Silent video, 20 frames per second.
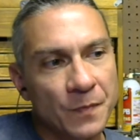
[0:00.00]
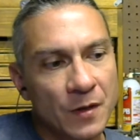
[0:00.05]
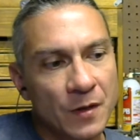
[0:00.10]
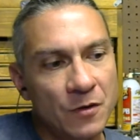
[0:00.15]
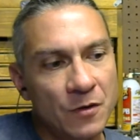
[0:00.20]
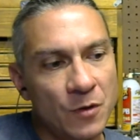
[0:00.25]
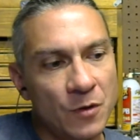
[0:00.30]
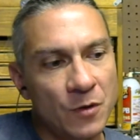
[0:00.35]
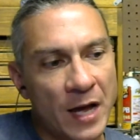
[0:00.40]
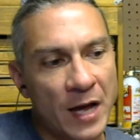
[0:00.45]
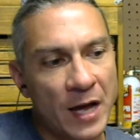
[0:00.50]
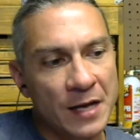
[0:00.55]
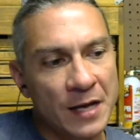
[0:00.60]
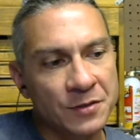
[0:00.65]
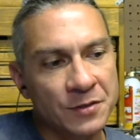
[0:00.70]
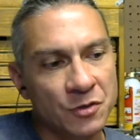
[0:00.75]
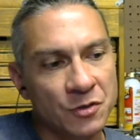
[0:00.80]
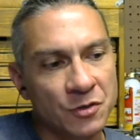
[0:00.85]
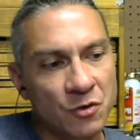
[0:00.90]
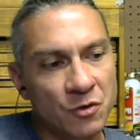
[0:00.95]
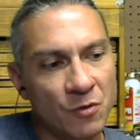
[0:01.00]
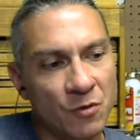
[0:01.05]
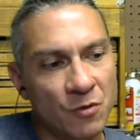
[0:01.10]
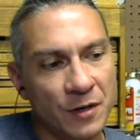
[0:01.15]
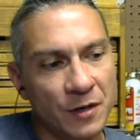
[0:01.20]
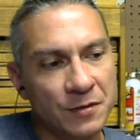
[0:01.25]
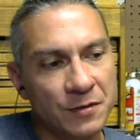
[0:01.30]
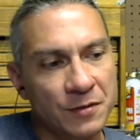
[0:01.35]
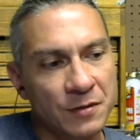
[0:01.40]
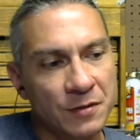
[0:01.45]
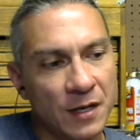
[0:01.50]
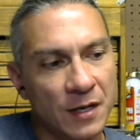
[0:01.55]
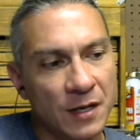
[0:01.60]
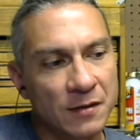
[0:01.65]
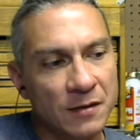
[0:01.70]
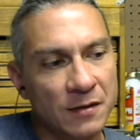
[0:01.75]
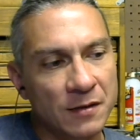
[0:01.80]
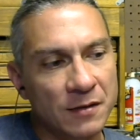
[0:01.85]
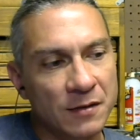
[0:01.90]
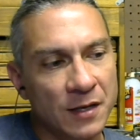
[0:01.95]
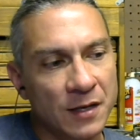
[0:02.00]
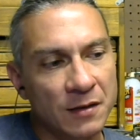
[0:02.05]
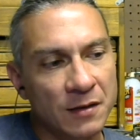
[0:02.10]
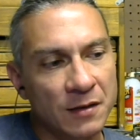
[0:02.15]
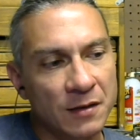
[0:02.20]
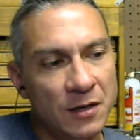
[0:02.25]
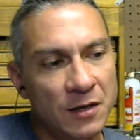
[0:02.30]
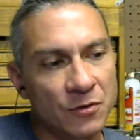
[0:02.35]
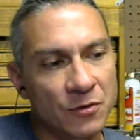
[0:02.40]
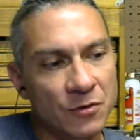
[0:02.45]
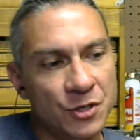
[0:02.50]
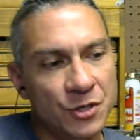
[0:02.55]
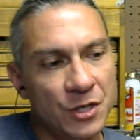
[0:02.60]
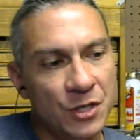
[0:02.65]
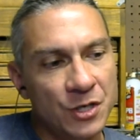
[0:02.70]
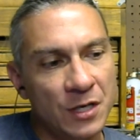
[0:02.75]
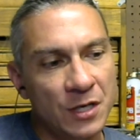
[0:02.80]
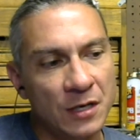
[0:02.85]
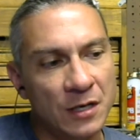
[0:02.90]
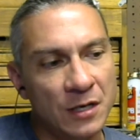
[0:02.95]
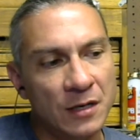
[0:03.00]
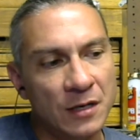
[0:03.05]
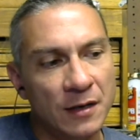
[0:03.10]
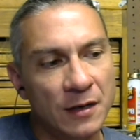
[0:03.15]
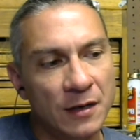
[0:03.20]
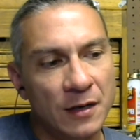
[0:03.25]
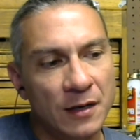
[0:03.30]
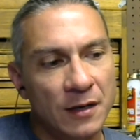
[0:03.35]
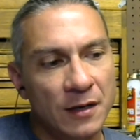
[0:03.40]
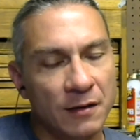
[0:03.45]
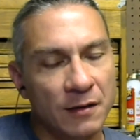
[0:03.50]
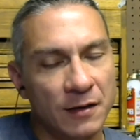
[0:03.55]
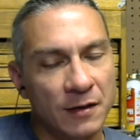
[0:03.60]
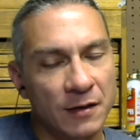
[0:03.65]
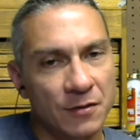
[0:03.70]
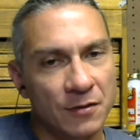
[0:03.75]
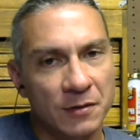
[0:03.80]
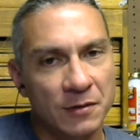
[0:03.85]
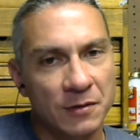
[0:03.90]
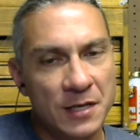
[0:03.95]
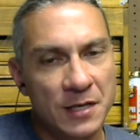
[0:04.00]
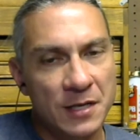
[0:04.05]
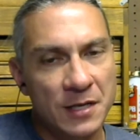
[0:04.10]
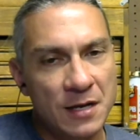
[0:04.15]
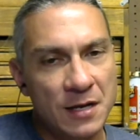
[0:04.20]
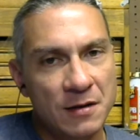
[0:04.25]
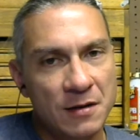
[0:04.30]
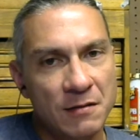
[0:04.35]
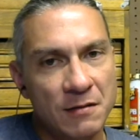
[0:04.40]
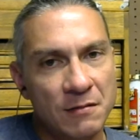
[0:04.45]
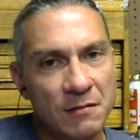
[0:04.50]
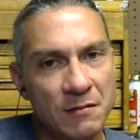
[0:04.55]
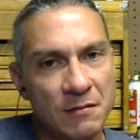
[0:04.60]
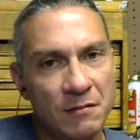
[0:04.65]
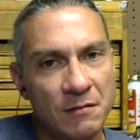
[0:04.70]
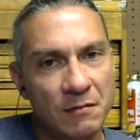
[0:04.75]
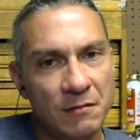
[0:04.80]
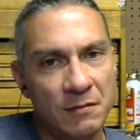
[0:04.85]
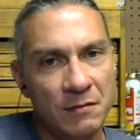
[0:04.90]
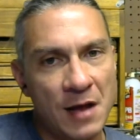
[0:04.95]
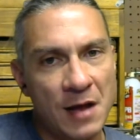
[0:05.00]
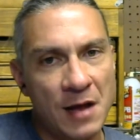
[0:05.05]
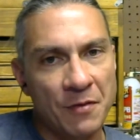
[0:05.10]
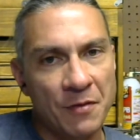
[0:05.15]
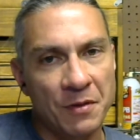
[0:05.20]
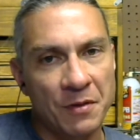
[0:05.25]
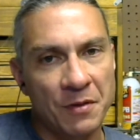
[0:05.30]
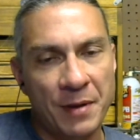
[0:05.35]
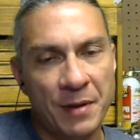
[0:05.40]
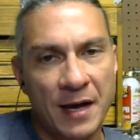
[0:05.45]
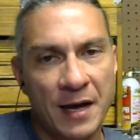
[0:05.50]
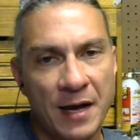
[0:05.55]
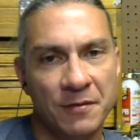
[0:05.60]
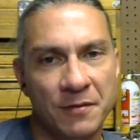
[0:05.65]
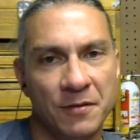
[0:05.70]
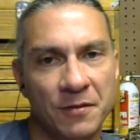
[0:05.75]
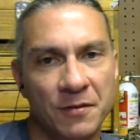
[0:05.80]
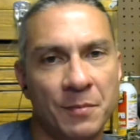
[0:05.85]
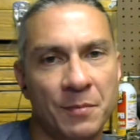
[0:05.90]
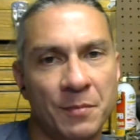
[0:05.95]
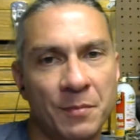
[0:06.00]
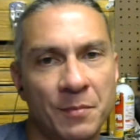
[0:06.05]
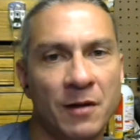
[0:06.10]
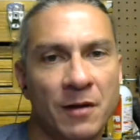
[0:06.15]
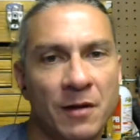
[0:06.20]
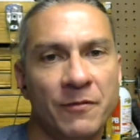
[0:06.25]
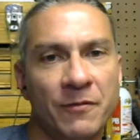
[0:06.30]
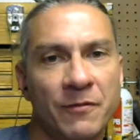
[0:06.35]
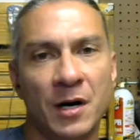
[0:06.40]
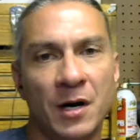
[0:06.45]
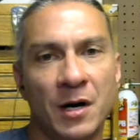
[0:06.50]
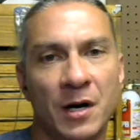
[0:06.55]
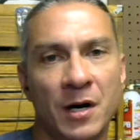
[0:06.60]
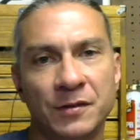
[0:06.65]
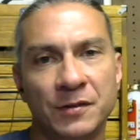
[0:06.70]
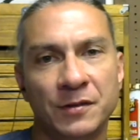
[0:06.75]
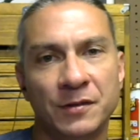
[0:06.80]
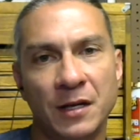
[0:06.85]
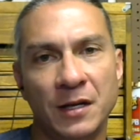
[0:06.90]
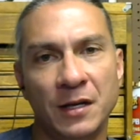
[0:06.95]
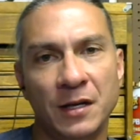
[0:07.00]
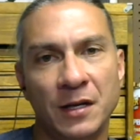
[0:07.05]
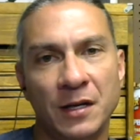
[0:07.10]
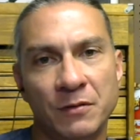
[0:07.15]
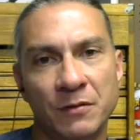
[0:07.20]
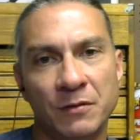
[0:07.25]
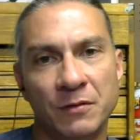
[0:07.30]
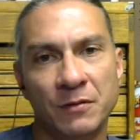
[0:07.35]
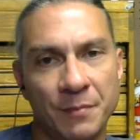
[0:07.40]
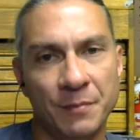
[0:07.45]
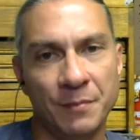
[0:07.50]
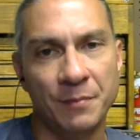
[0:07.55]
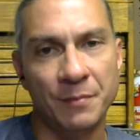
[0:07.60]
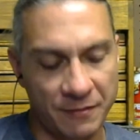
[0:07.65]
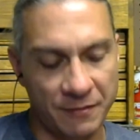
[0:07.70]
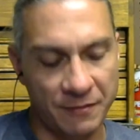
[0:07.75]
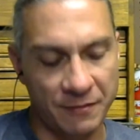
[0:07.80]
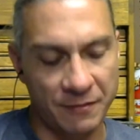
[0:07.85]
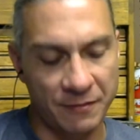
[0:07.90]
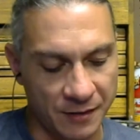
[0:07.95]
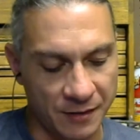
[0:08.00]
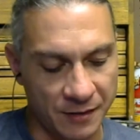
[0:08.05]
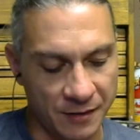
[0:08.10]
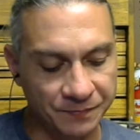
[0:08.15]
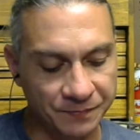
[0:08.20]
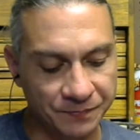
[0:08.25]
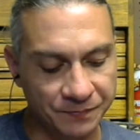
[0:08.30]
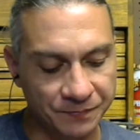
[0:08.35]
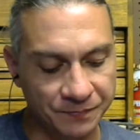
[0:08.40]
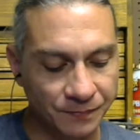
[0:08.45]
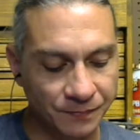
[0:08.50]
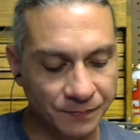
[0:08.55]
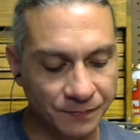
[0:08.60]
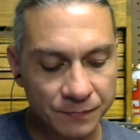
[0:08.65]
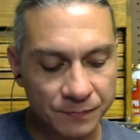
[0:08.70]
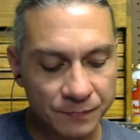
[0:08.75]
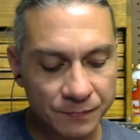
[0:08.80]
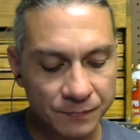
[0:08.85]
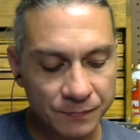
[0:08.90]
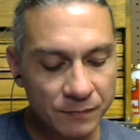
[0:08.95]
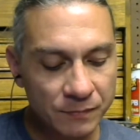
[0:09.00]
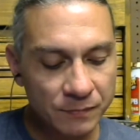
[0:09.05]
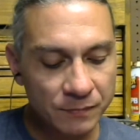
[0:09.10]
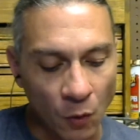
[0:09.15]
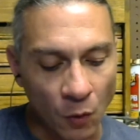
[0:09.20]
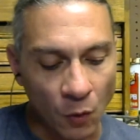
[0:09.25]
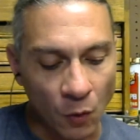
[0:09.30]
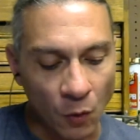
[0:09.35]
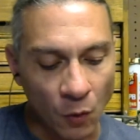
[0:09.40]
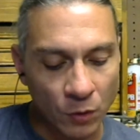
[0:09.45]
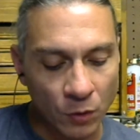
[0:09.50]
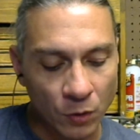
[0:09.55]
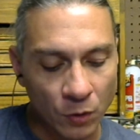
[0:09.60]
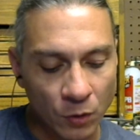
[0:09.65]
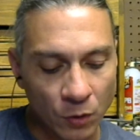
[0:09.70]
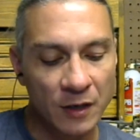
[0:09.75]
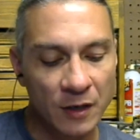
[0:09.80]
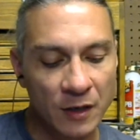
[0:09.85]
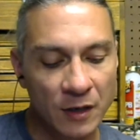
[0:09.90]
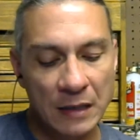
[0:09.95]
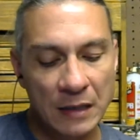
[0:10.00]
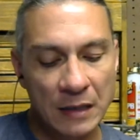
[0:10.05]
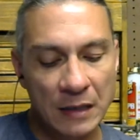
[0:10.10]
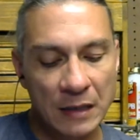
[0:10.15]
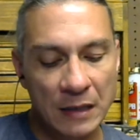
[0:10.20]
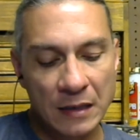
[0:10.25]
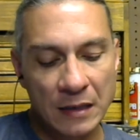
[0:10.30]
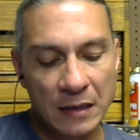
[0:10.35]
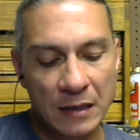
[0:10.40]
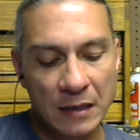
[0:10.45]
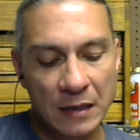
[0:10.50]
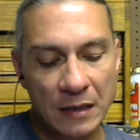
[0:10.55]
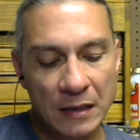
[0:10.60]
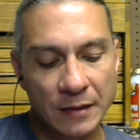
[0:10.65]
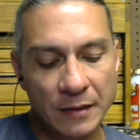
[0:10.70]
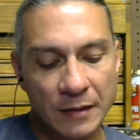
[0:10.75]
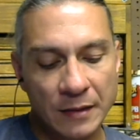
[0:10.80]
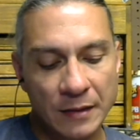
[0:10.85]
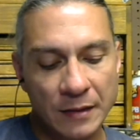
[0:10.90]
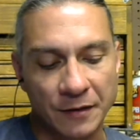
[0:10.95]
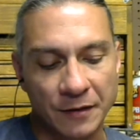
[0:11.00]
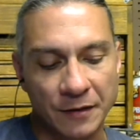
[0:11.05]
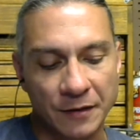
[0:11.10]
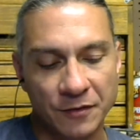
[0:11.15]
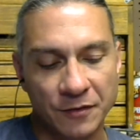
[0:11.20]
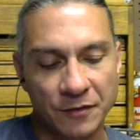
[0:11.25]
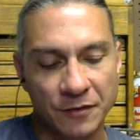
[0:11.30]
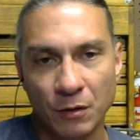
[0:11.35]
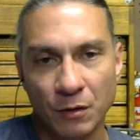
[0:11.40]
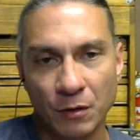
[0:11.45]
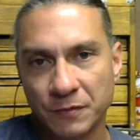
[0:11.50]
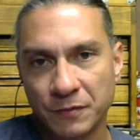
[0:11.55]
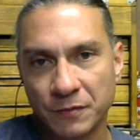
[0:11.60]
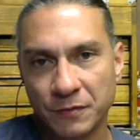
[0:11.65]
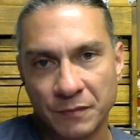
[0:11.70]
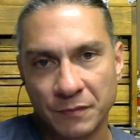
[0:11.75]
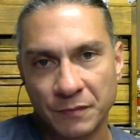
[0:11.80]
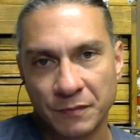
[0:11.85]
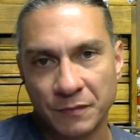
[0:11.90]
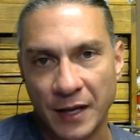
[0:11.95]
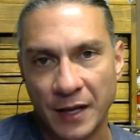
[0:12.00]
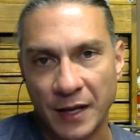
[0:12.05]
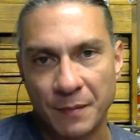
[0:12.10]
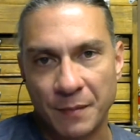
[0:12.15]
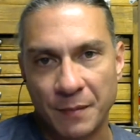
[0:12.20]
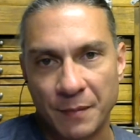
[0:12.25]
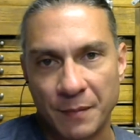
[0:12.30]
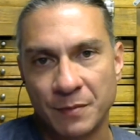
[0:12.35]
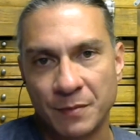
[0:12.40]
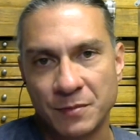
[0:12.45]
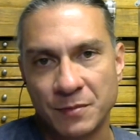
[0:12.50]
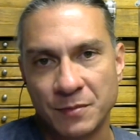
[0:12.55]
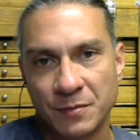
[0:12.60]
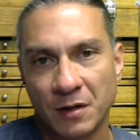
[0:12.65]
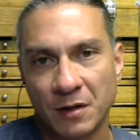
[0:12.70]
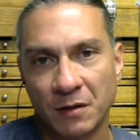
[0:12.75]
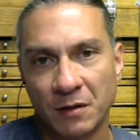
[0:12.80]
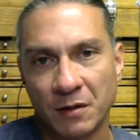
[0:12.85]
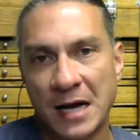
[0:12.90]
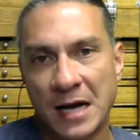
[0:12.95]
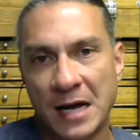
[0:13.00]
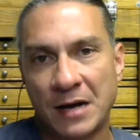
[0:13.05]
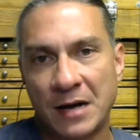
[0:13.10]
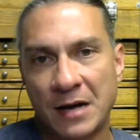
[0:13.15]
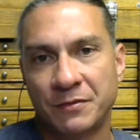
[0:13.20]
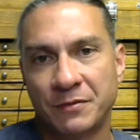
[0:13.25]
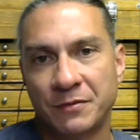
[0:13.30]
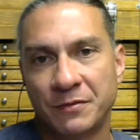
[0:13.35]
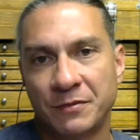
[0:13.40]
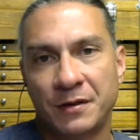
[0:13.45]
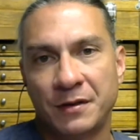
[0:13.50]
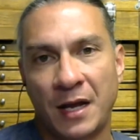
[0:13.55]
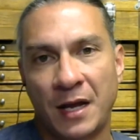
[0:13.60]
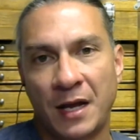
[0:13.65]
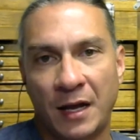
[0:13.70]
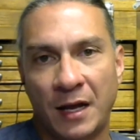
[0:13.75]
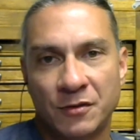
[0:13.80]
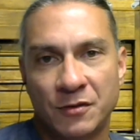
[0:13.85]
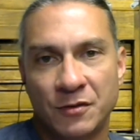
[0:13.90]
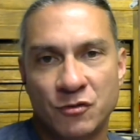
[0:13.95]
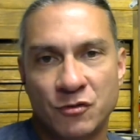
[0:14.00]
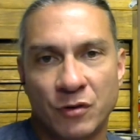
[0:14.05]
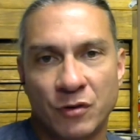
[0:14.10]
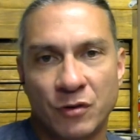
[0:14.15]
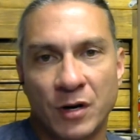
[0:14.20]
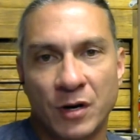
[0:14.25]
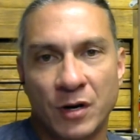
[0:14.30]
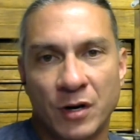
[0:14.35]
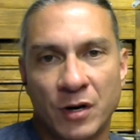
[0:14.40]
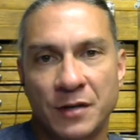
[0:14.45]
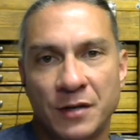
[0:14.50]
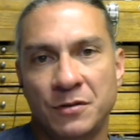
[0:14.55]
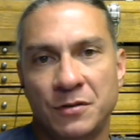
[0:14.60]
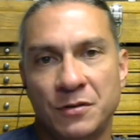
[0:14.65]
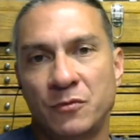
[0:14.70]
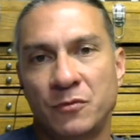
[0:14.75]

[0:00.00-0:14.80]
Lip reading: who has a choice that he or she could either lead down the path of the mafia boss and take over the mafia, or dissolve themselves out of it and try to